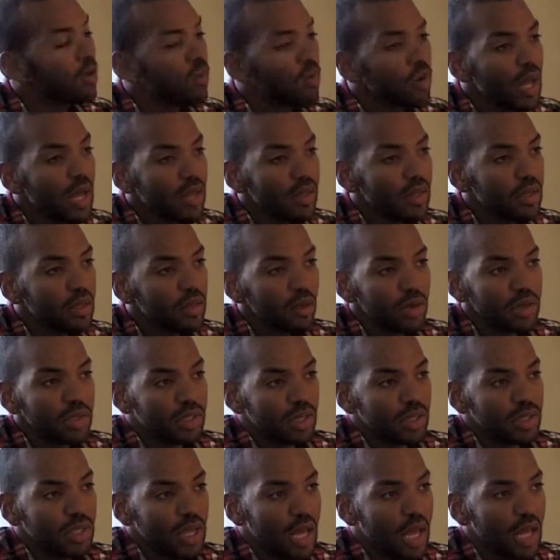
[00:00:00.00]
Well, yeah, I think
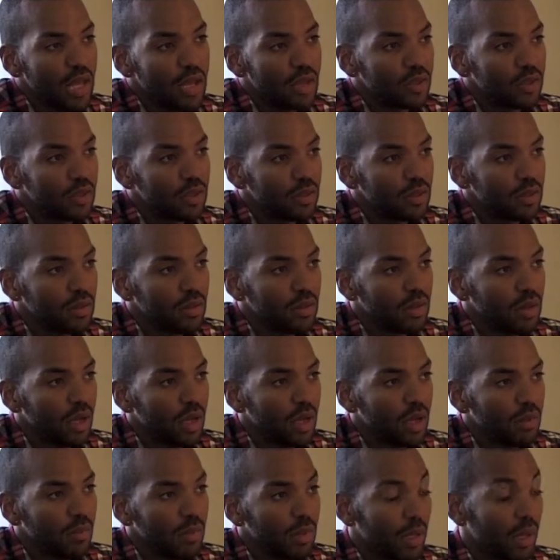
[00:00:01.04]
UHS has
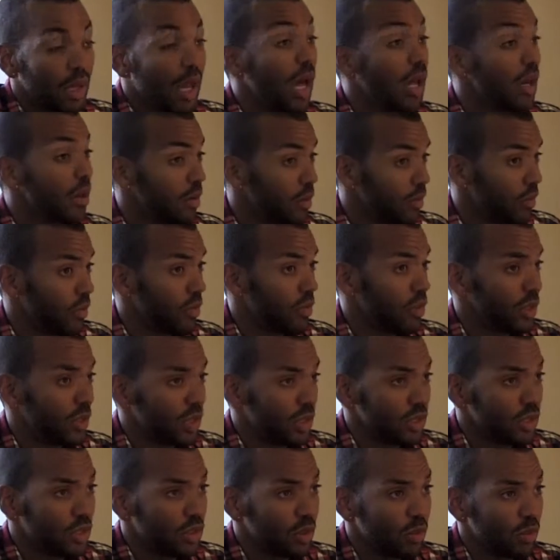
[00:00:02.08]
a lot of diversity
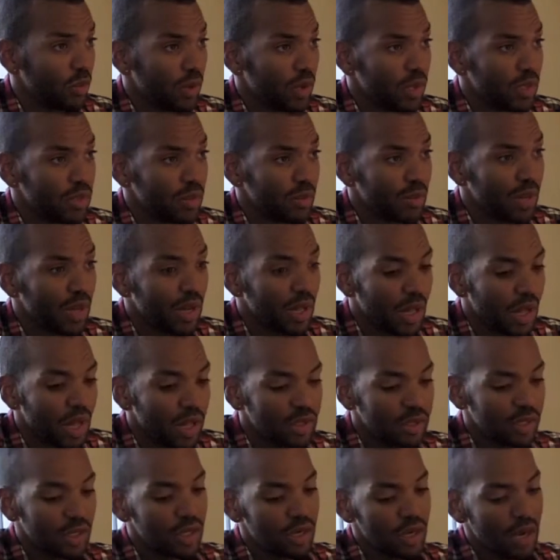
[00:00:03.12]
in some ways. I
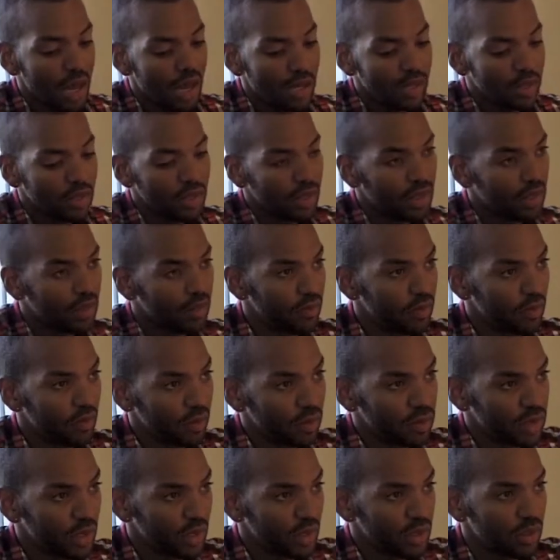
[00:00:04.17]
tend not to think of
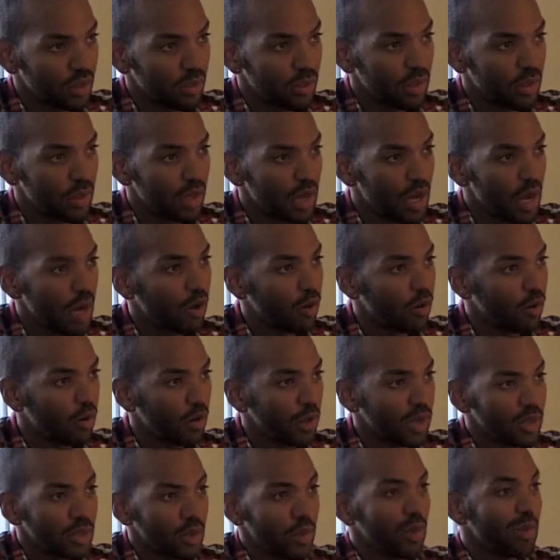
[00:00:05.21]
diversity in some of the narrow
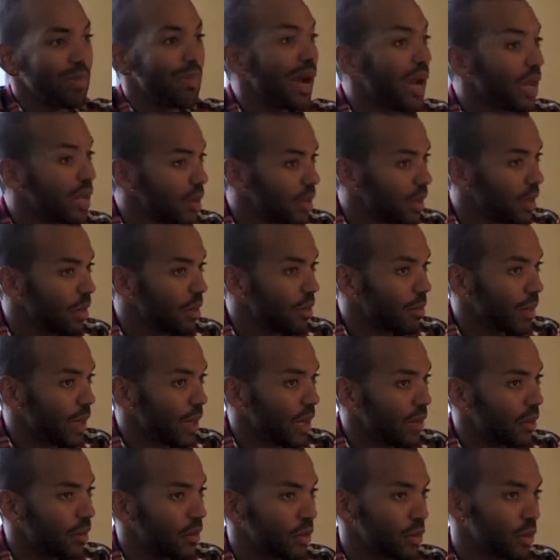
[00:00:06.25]
ways that we might think
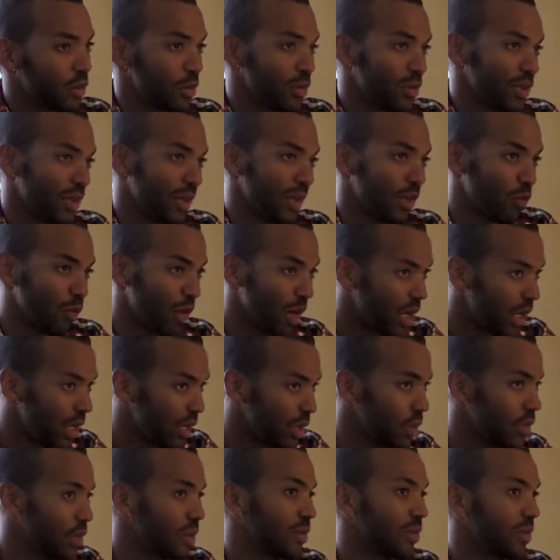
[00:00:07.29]
about in terms of like
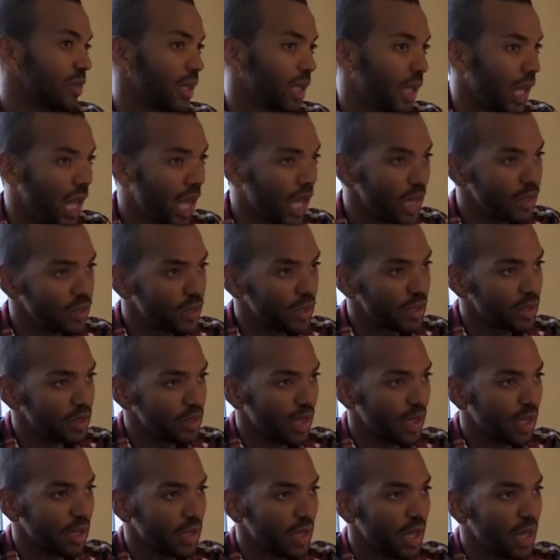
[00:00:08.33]
race, class, things
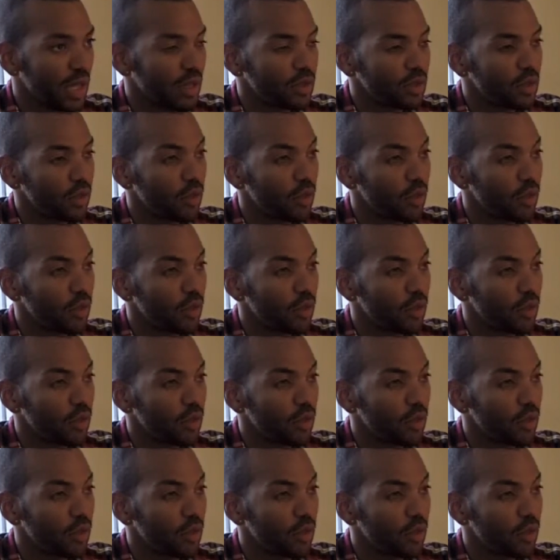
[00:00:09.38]
like that.